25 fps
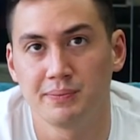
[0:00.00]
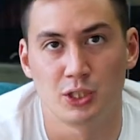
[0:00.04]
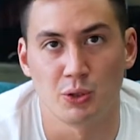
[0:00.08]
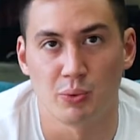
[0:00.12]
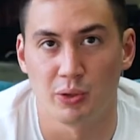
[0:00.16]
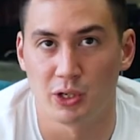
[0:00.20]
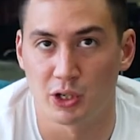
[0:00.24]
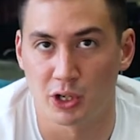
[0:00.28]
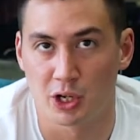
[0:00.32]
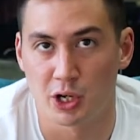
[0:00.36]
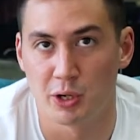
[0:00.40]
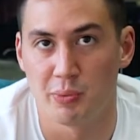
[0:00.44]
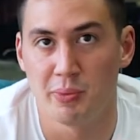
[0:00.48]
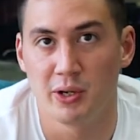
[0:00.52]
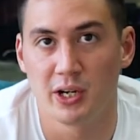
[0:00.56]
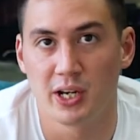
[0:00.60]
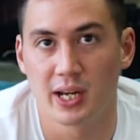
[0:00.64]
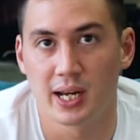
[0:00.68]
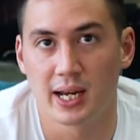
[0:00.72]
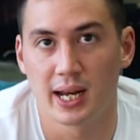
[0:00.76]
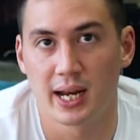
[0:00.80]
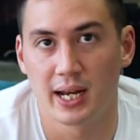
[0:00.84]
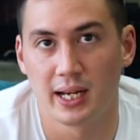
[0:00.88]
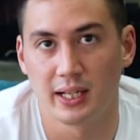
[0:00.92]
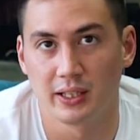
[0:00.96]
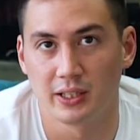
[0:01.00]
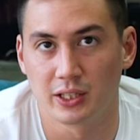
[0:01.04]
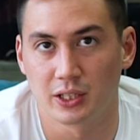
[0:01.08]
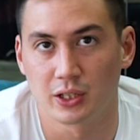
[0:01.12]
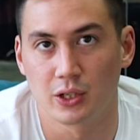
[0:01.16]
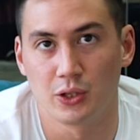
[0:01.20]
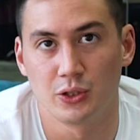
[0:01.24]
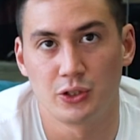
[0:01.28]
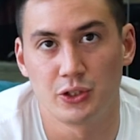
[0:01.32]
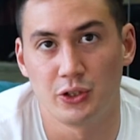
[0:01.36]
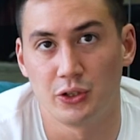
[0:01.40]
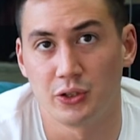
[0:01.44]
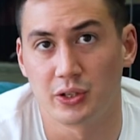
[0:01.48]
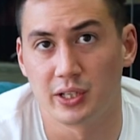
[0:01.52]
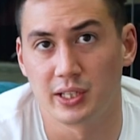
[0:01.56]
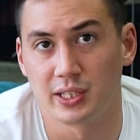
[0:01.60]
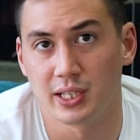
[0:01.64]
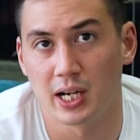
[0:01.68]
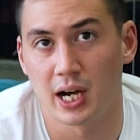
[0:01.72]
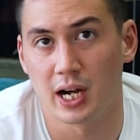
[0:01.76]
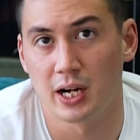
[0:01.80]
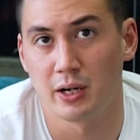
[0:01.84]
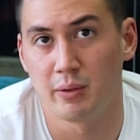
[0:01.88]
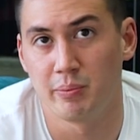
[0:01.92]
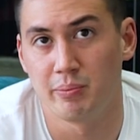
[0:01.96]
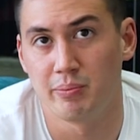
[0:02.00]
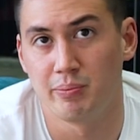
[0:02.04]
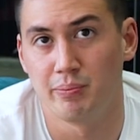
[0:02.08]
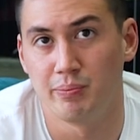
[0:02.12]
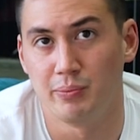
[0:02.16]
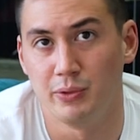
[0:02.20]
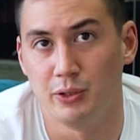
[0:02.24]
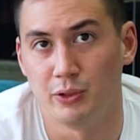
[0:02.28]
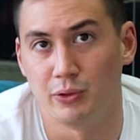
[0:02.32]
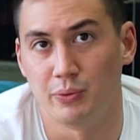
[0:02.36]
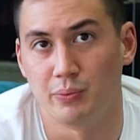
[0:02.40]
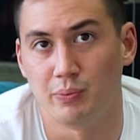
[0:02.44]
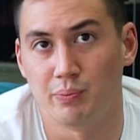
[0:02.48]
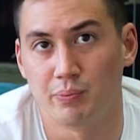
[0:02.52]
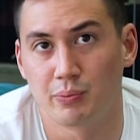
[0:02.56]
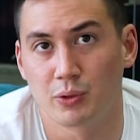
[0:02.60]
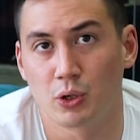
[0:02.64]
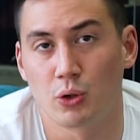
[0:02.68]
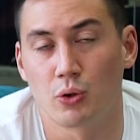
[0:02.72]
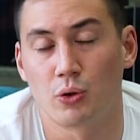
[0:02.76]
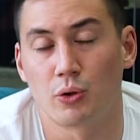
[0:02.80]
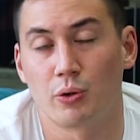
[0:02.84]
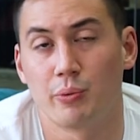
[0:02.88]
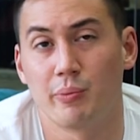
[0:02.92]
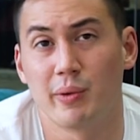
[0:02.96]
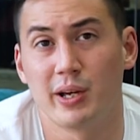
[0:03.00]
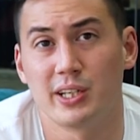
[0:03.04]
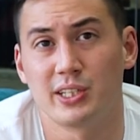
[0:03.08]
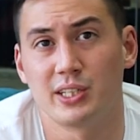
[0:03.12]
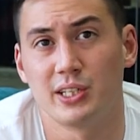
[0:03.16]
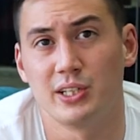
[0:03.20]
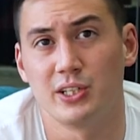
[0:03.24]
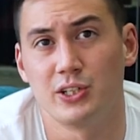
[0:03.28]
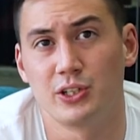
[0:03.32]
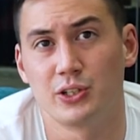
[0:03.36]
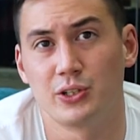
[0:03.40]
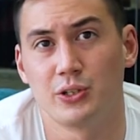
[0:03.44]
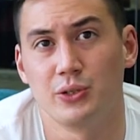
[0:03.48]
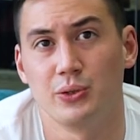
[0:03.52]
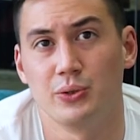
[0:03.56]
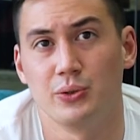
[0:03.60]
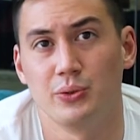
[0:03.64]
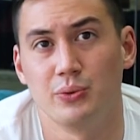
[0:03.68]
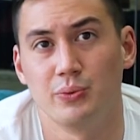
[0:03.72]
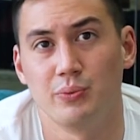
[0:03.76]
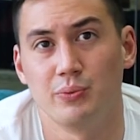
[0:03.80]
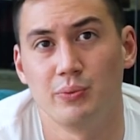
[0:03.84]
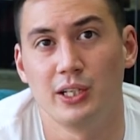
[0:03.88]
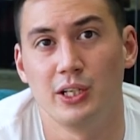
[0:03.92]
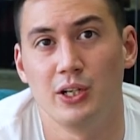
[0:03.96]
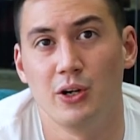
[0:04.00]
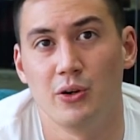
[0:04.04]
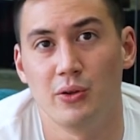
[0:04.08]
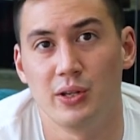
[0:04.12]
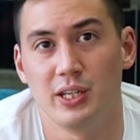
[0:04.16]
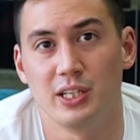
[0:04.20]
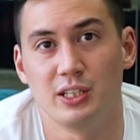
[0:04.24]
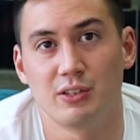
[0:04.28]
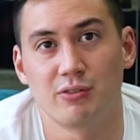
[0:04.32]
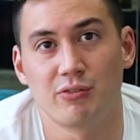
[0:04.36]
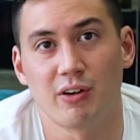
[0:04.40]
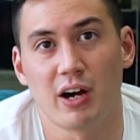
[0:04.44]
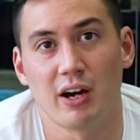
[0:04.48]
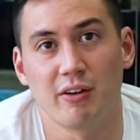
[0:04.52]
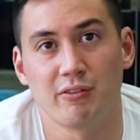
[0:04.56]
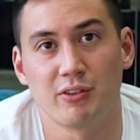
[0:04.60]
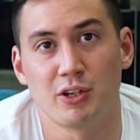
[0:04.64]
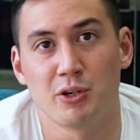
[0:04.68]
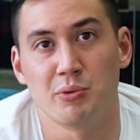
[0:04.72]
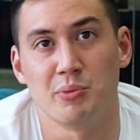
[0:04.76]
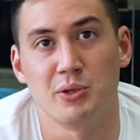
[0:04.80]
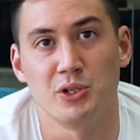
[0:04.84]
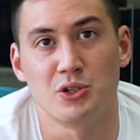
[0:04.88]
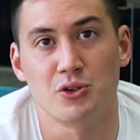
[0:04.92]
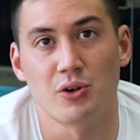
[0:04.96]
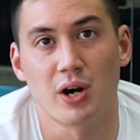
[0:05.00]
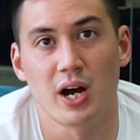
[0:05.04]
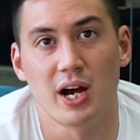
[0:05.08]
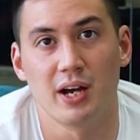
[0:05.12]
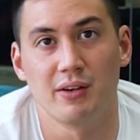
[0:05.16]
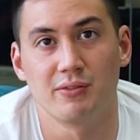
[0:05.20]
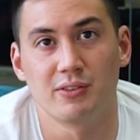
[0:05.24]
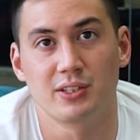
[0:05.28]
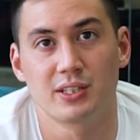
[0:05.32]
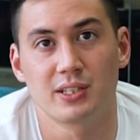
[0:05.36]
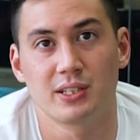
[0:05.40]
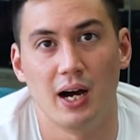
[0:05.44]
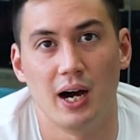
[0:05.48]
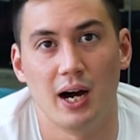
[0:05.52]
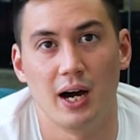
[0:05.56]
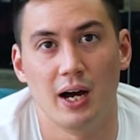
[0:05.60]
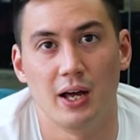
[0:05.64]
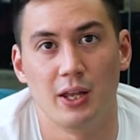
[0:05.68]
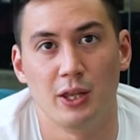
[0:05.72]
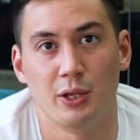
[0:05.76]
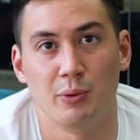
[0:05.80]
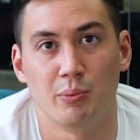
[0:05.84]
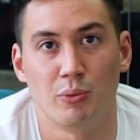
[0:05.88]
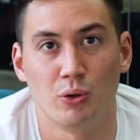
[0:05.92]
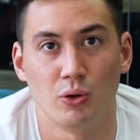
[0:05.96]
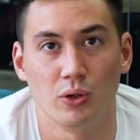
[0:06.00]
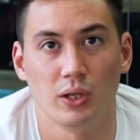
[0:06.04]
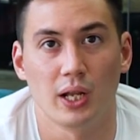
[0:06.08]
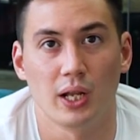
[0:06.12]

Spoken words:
So when you're communicating, the closer you can tie your core message to these 5 human drives, the more